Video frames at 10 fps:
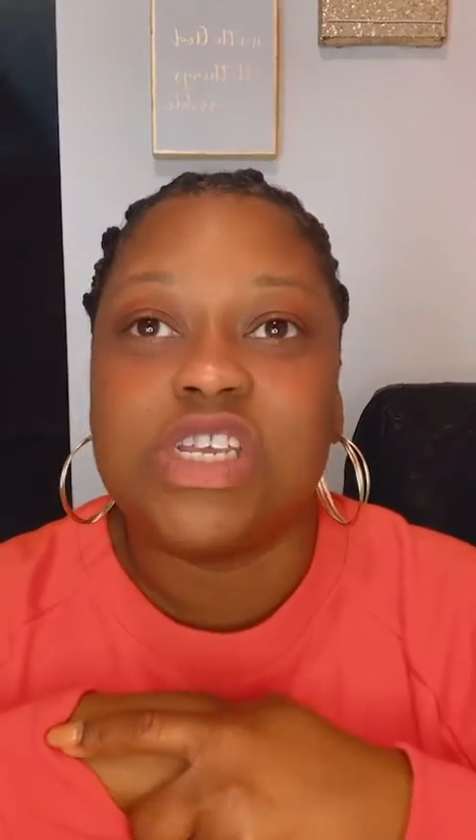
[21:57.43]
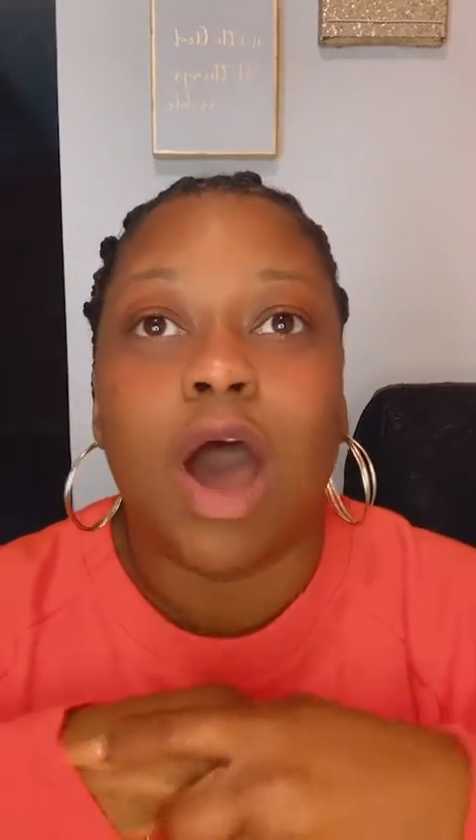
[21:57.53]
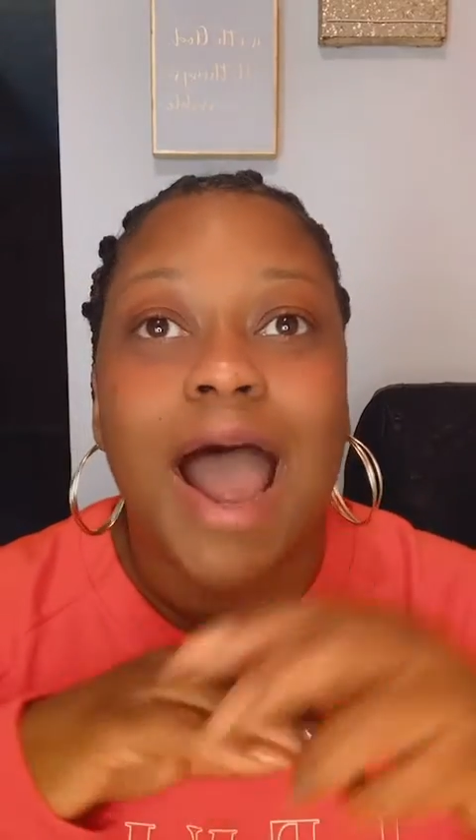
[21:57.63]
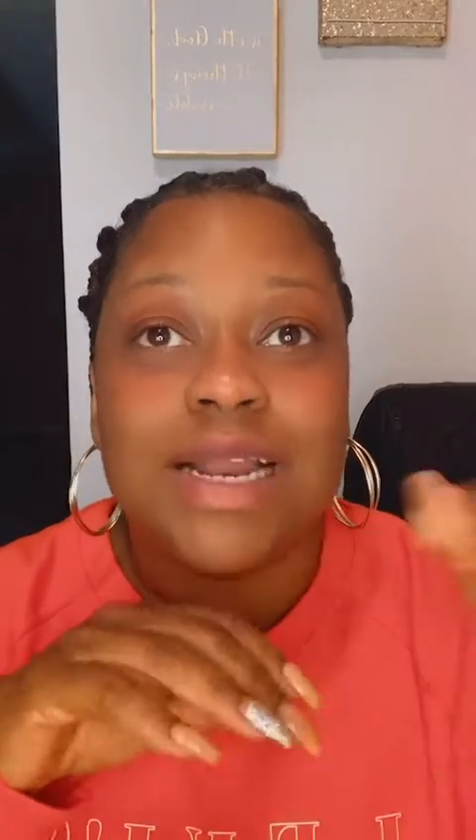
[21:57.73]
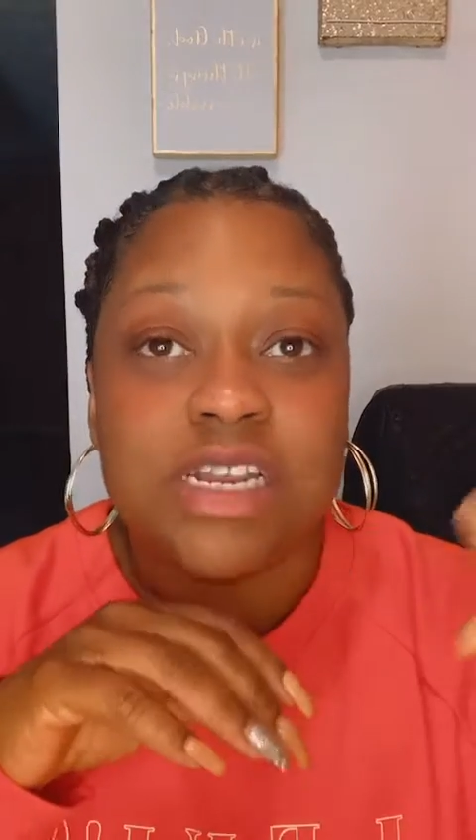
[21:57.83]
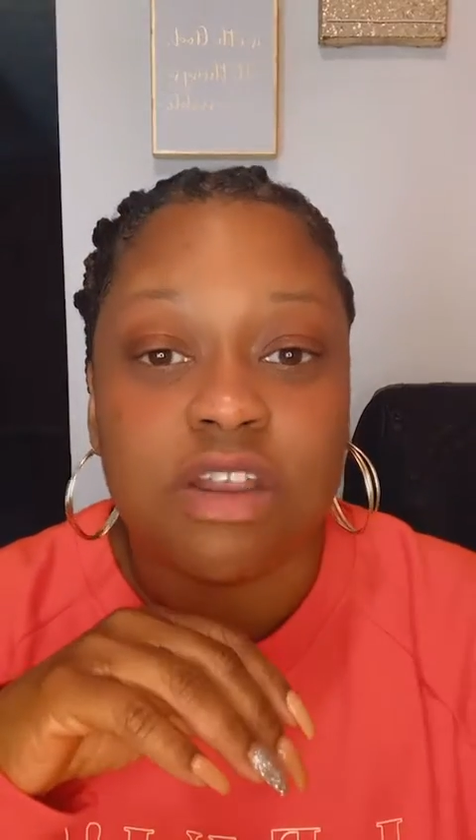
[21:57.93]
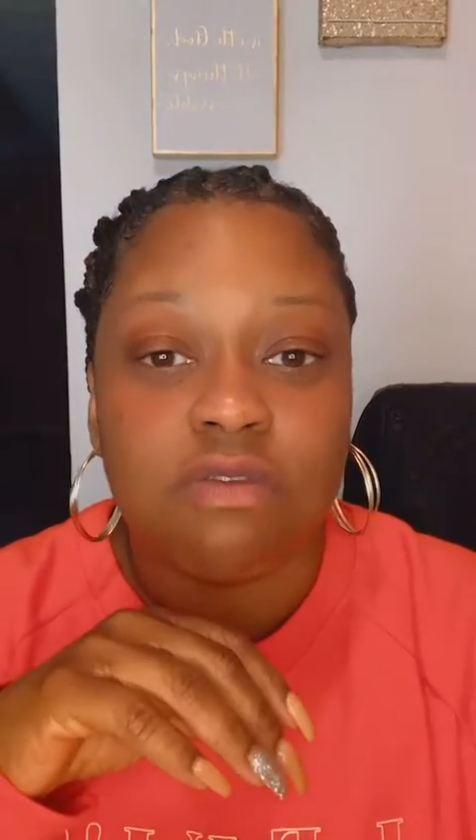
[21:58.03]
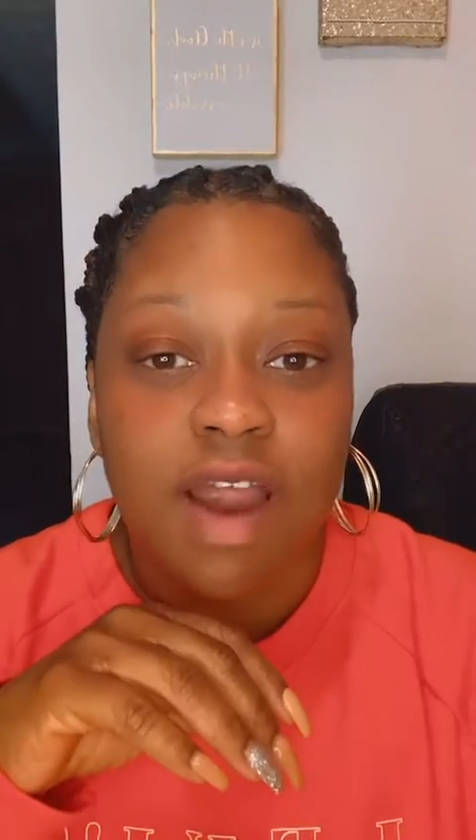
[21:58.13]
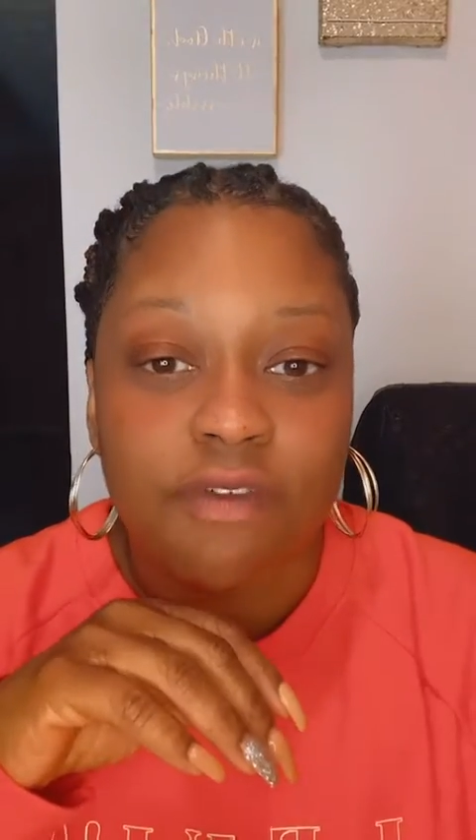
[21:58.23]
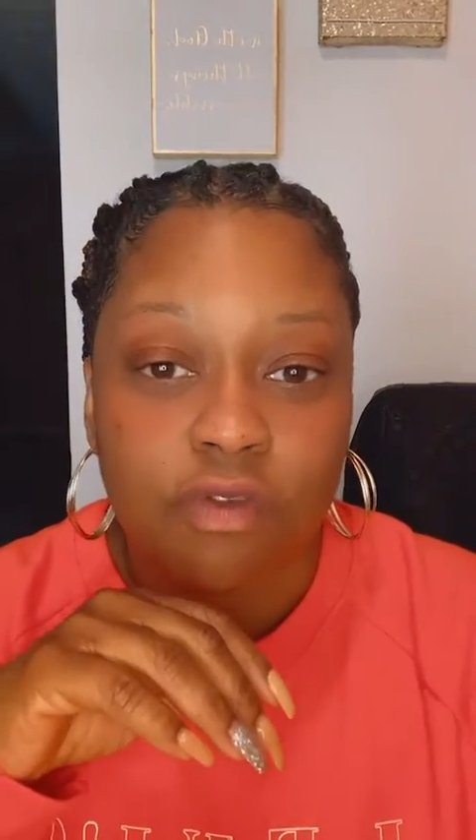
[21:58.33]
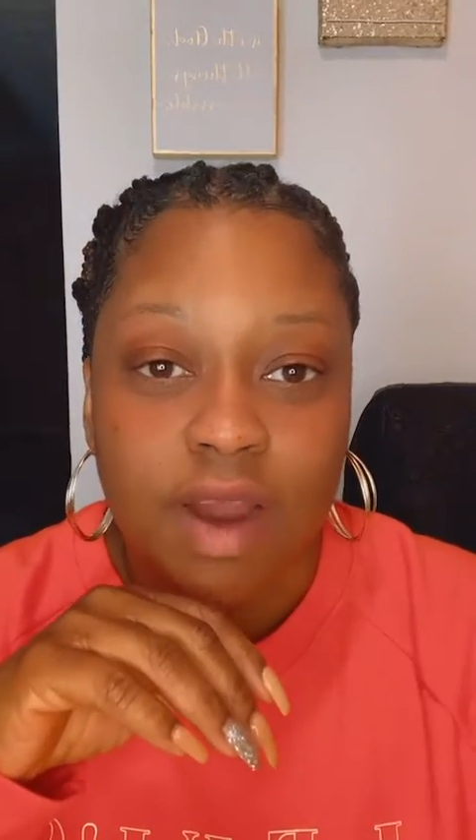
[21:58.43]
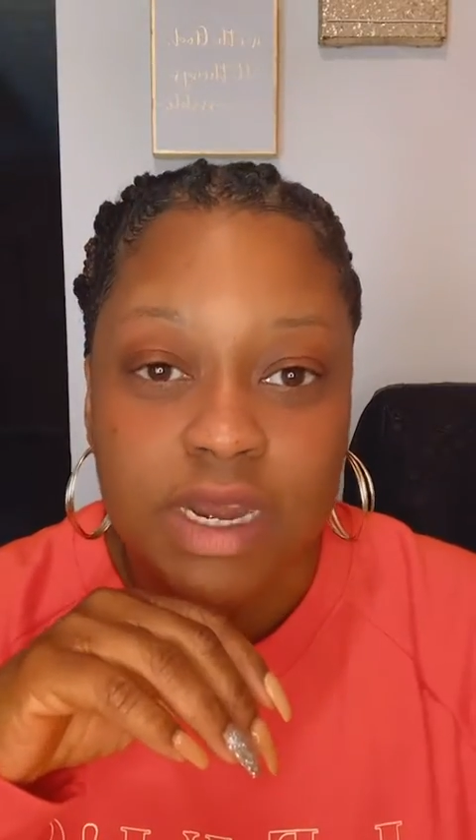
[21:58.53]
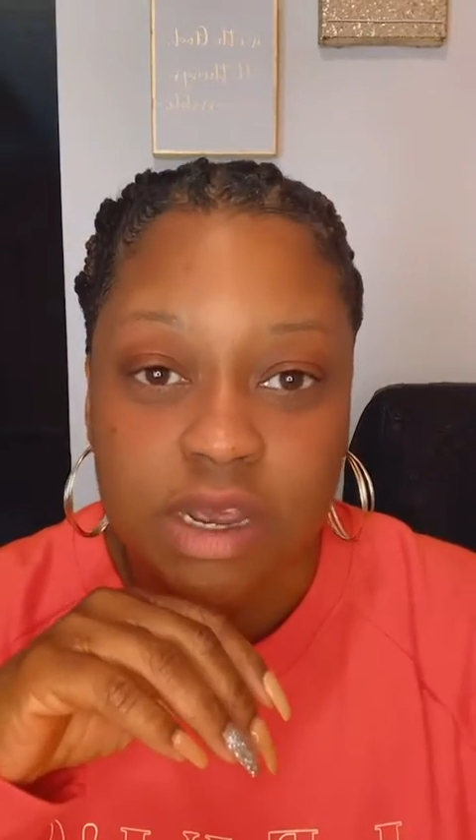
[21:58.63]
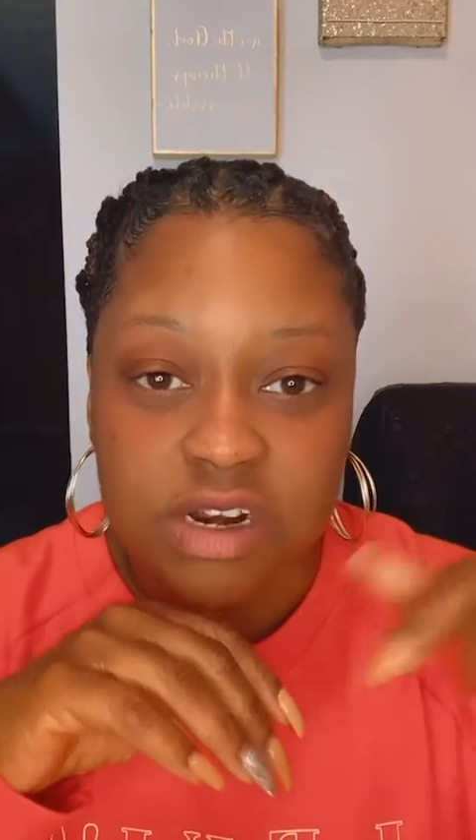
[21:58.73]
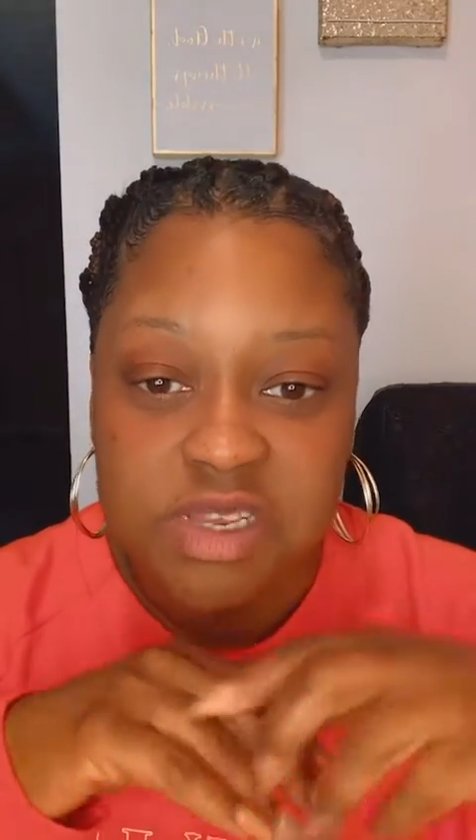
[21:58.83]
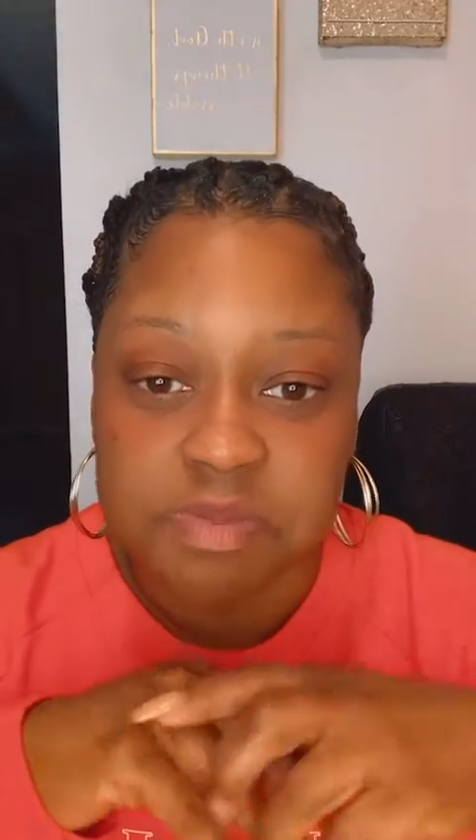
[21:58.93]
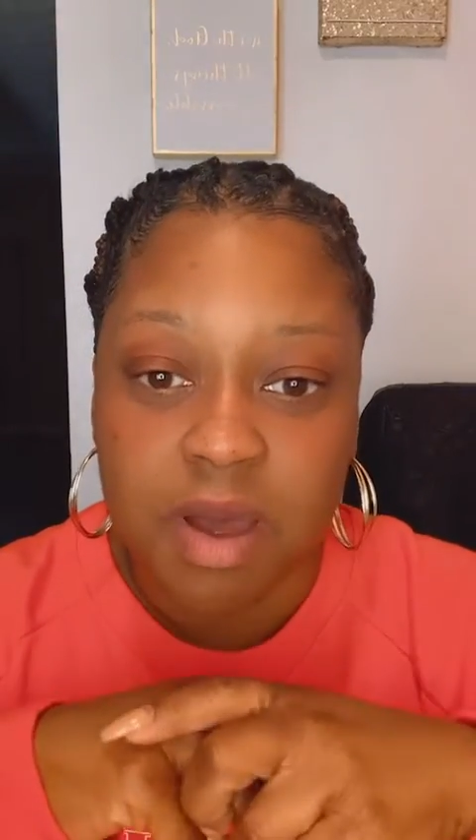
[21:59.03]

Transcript: my pop-up shop,